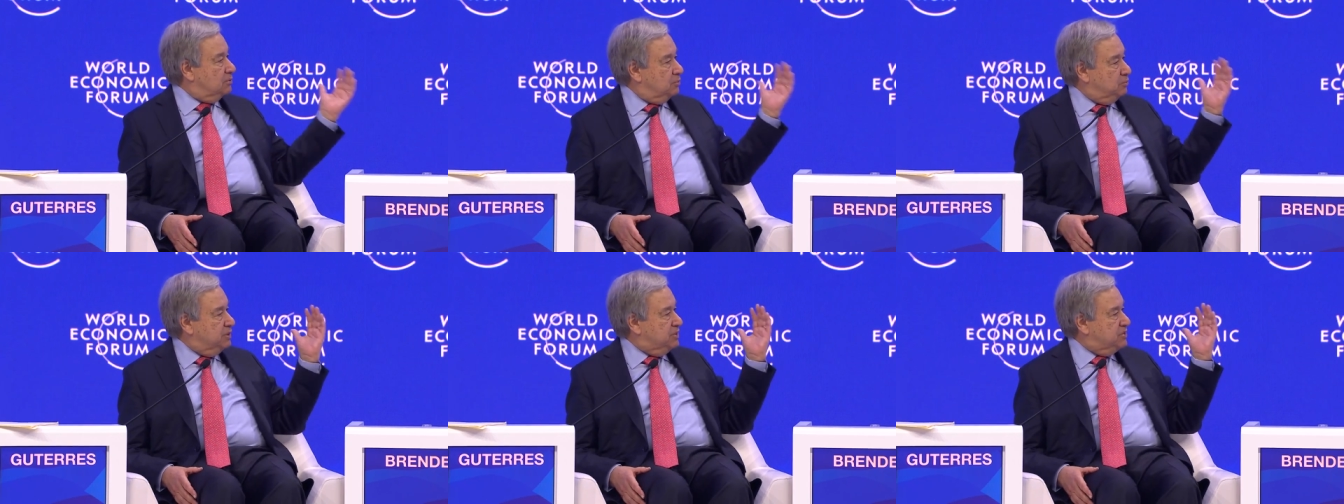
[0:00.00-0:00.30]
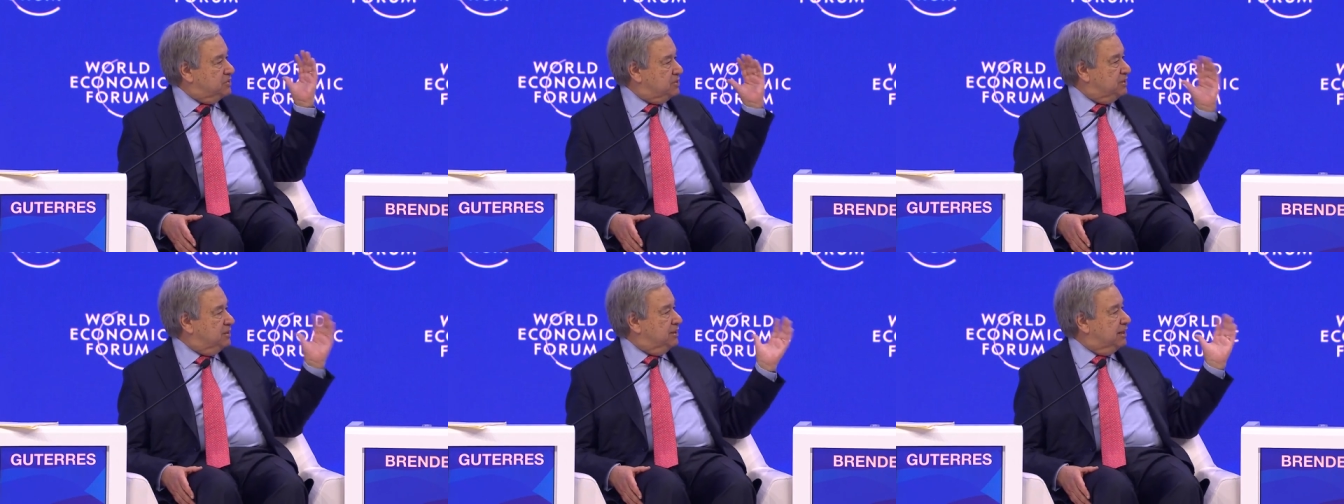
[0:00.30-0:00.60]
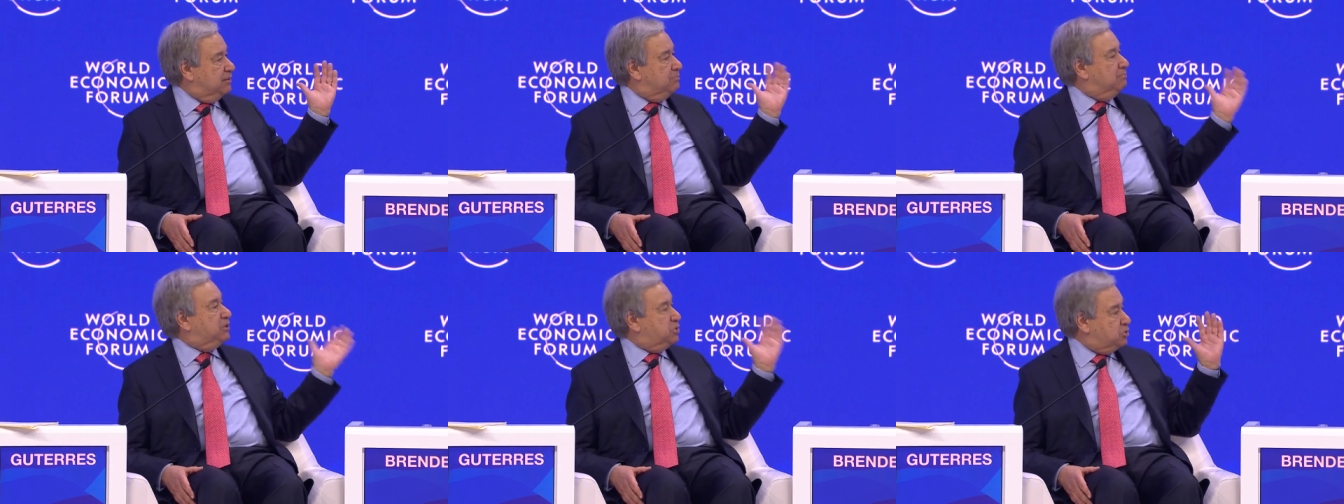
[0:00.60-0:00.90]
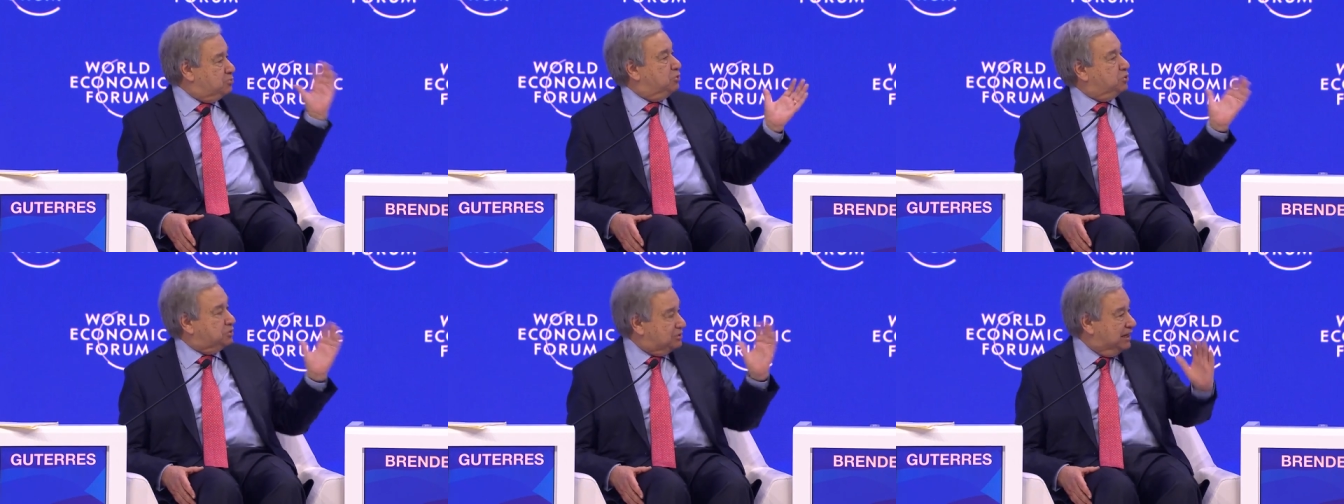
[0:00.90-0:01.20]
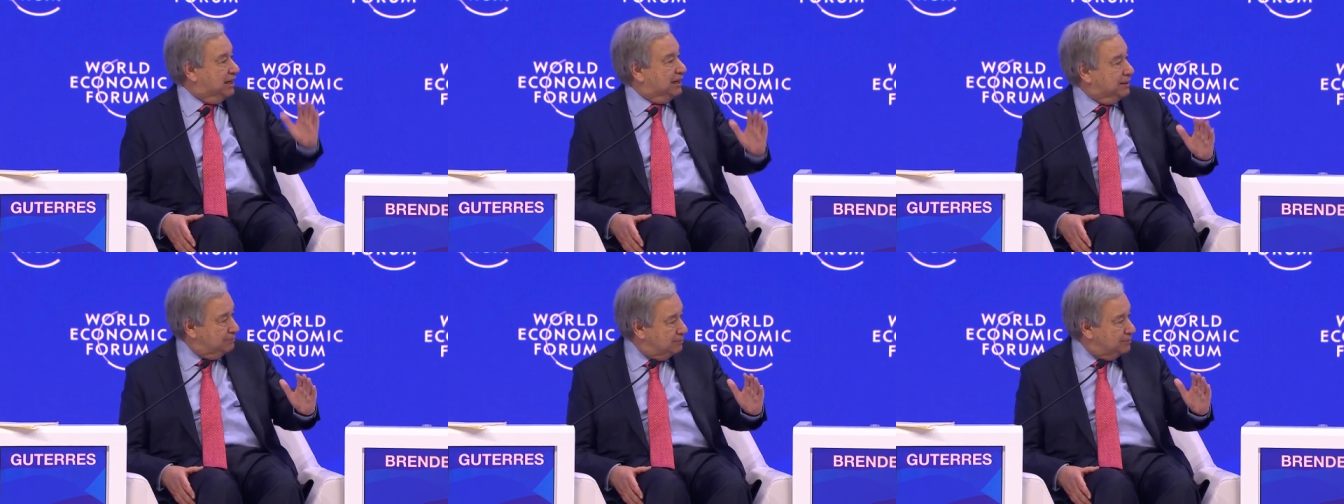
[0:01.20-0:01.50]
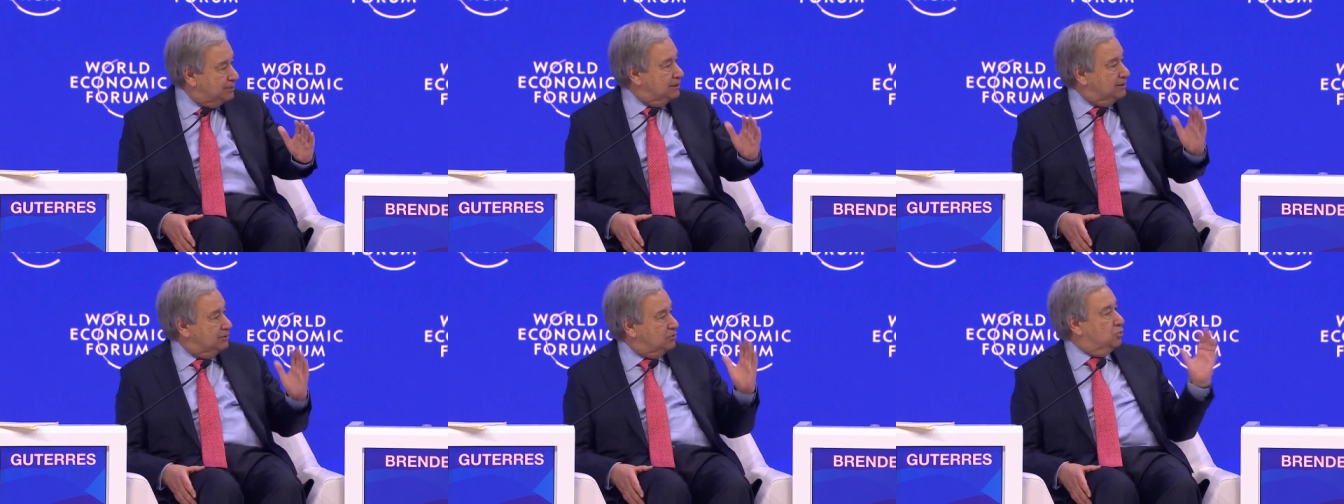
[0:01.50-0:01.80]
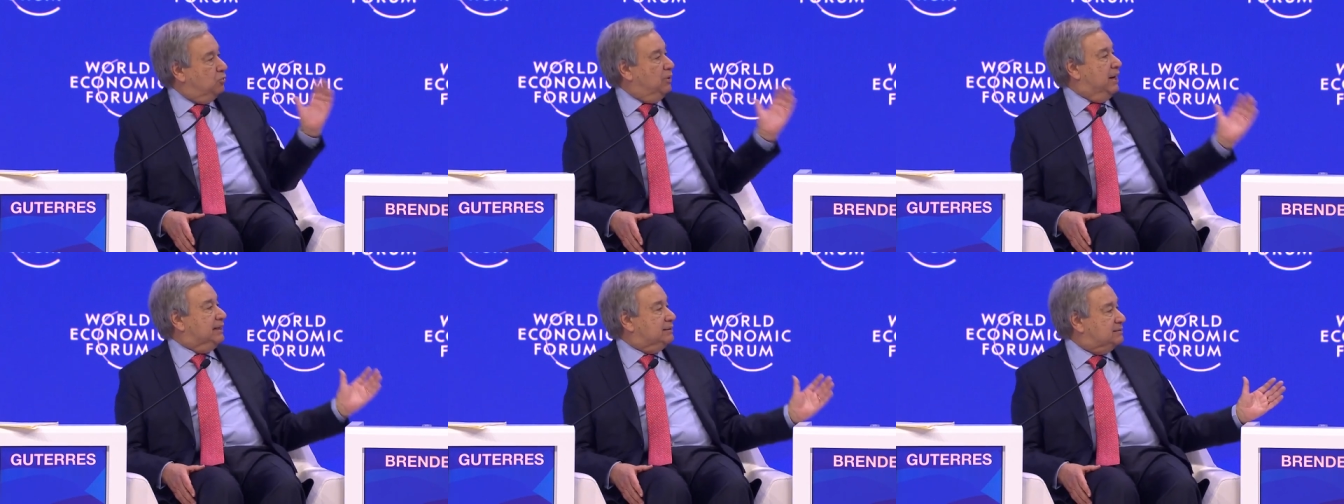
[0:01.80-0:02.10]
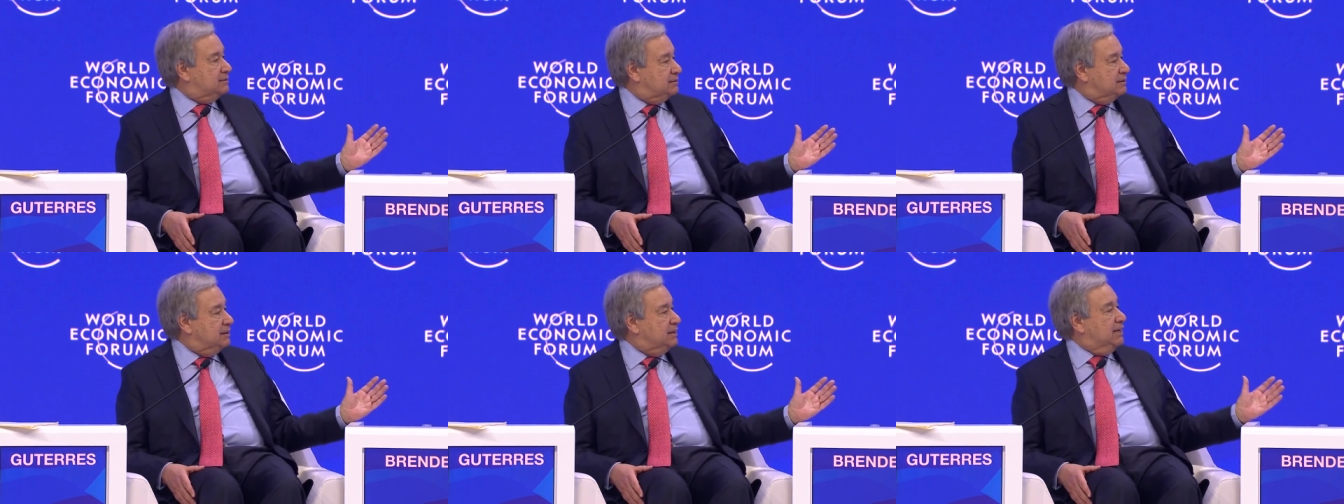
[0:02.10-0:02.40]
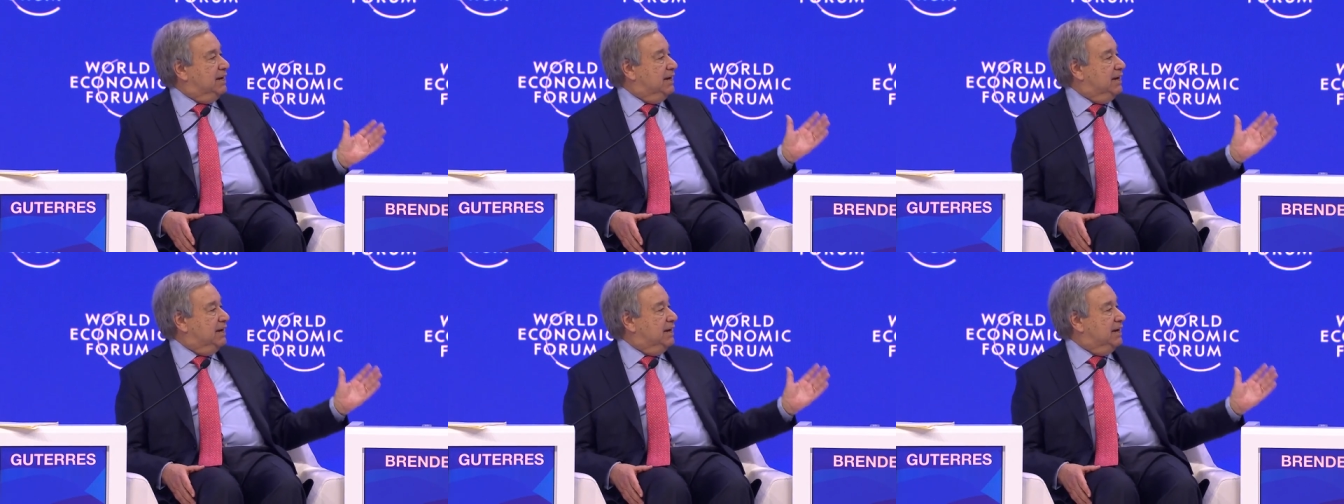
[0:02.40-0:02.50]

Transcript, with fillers: We still had much more time to act.